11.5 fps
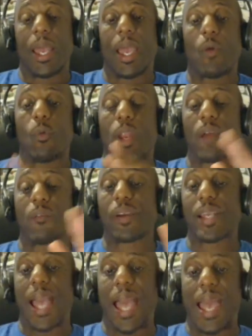And whatever
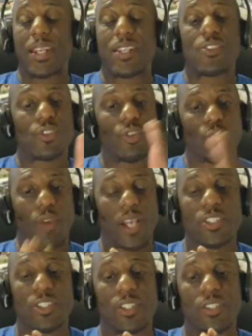guidance or
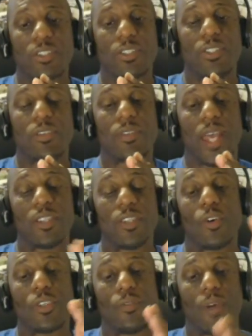directions that
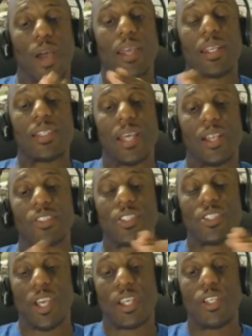your divine
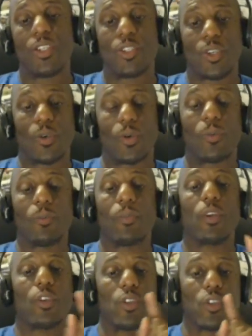intelligence tell you to
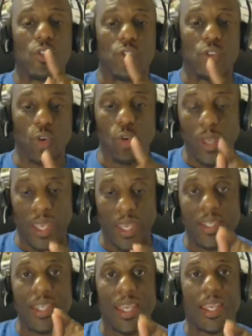do
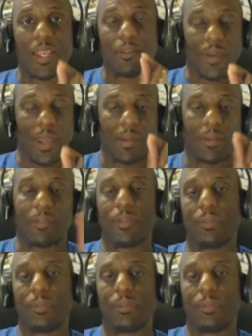it in faith.